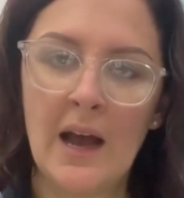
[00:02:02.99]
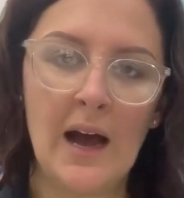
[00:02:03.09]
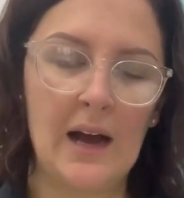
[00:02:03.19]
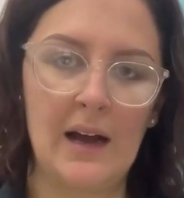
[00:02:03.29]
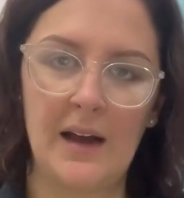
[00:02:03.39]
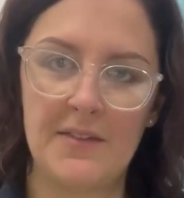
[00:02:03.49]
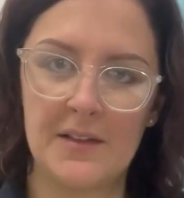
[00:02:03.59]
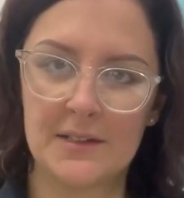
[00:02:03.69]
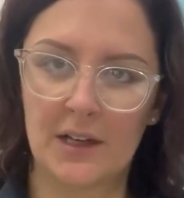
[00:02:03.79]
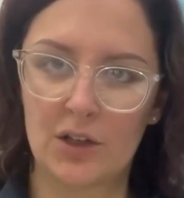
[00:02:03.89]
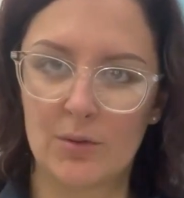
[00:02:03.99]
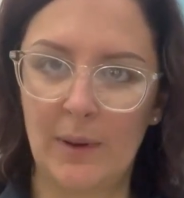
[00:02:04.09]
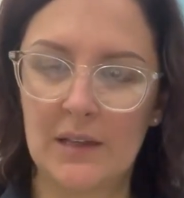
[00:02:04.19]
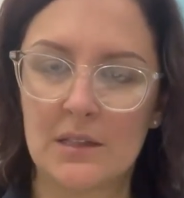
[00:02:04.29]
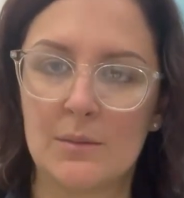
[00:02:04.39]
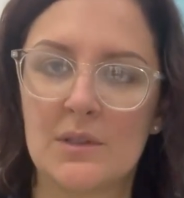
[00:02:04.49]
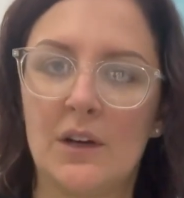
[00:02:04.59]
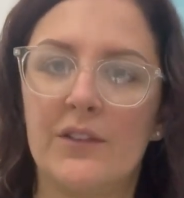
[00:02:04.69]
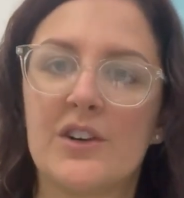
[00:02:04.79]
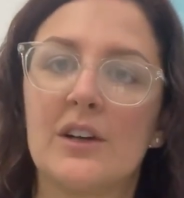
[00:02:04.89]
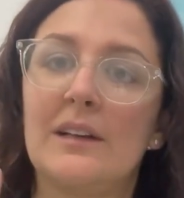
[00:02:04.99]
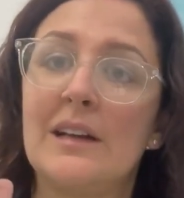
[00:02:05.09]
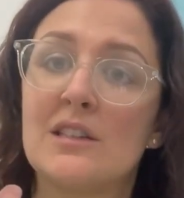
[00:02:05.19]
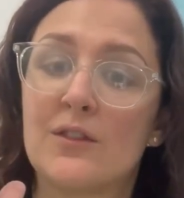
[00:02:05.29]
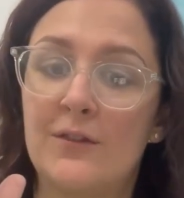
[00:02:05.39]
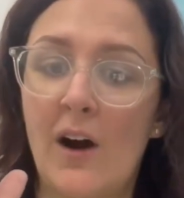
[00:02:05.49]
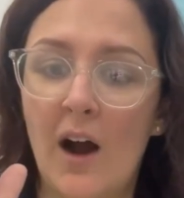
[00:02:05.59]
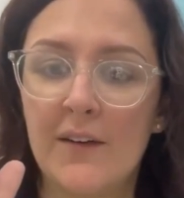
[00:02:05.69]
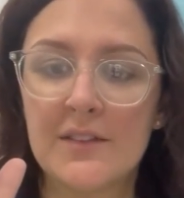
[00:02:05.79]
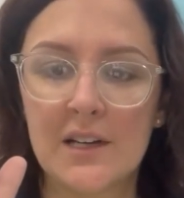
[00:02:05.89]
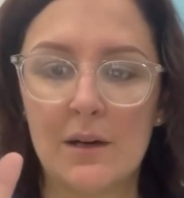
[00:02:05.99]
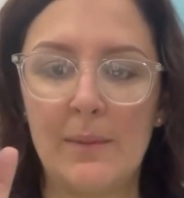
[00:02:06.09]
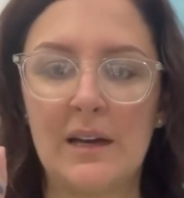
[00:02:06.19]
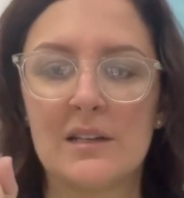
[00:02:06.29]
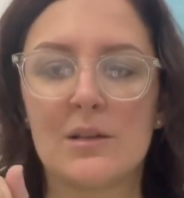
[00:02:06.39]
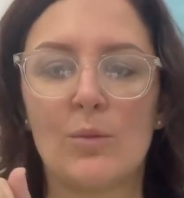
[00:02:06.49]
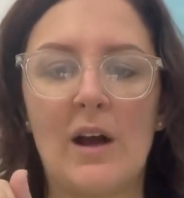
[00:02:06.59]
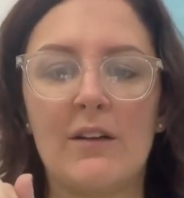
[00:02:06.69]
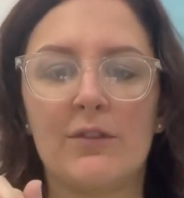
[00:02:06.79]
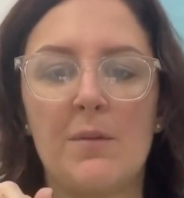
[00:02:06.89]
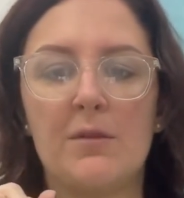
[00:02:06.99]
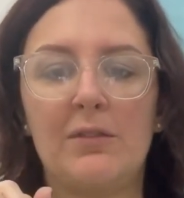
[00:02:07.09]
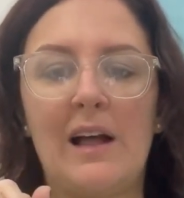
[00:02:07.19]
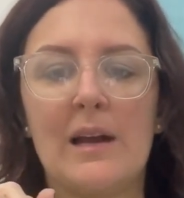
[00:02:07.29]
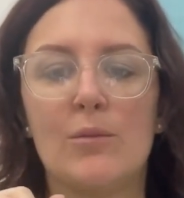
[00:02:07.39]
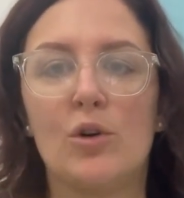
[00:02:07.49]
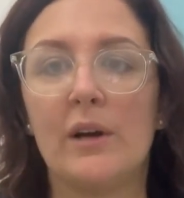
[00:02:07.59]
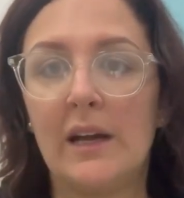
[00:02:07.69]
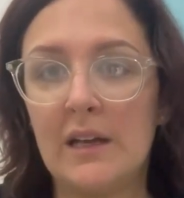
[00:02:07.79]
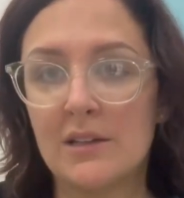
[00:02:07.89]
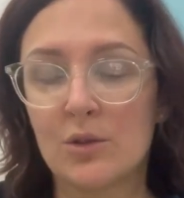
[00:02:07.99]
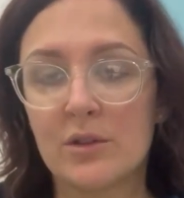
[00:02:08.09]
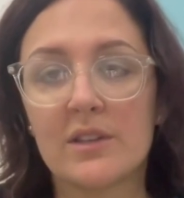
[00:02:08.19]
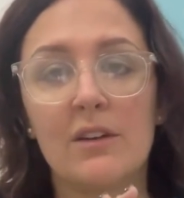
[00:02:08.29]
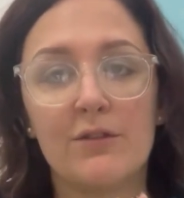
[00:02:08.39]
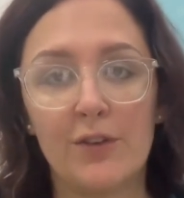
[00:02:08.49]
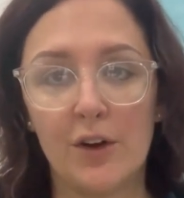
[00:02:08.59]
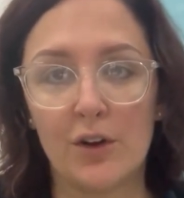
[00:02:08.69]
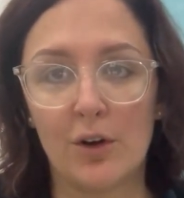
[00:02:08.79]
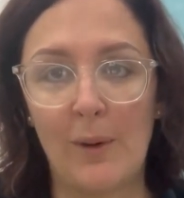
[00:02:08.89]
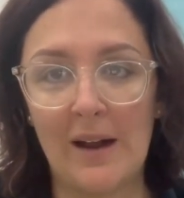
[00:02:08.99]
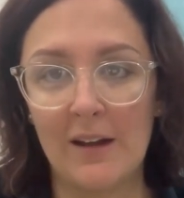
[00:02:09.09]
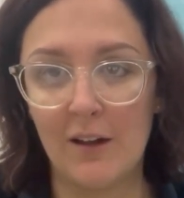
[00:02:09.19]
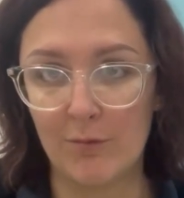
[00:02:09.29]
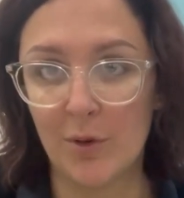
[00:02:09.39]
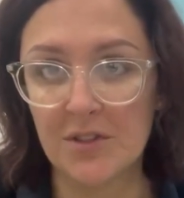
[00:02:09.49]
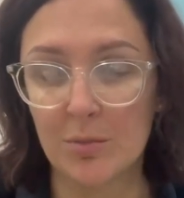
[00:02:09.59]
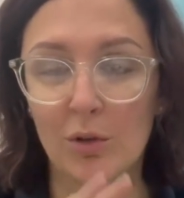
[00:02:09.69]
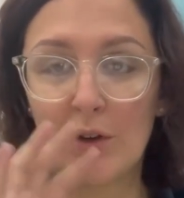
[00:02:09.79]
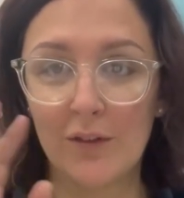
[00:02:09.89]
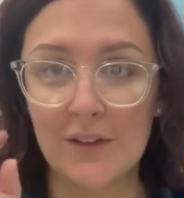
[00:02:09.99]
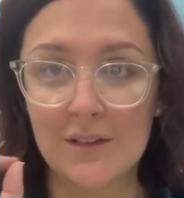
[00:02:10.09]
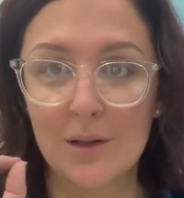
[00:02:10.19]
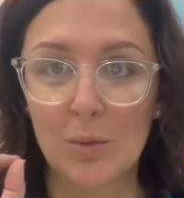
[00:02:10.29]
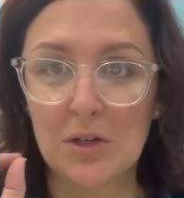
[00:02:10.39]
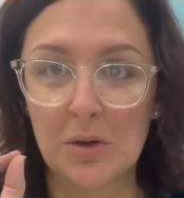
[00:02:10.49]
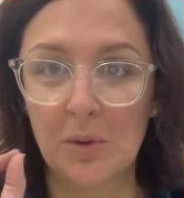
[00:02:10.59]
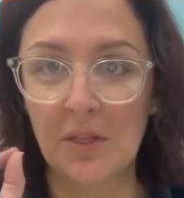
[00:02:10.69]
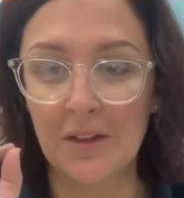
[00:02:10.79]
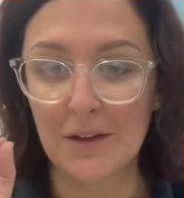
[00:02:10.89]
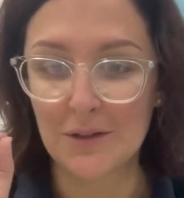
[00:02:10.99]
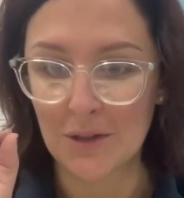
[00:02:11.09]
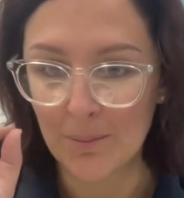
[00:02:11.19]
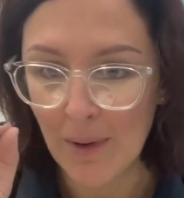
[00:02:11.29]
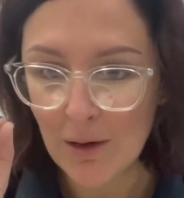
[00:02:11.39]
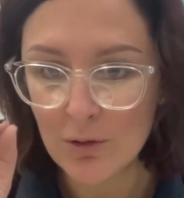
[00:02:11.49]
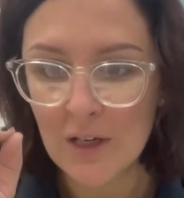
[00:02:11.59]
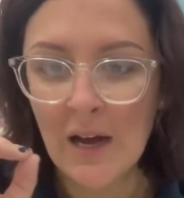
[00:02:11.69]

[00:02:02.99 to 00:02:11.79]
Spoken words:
and the suction pads themselves are at least 5 centimeters away from the flame or heat source, and further away if possible. Obviously, we don't want things to melt.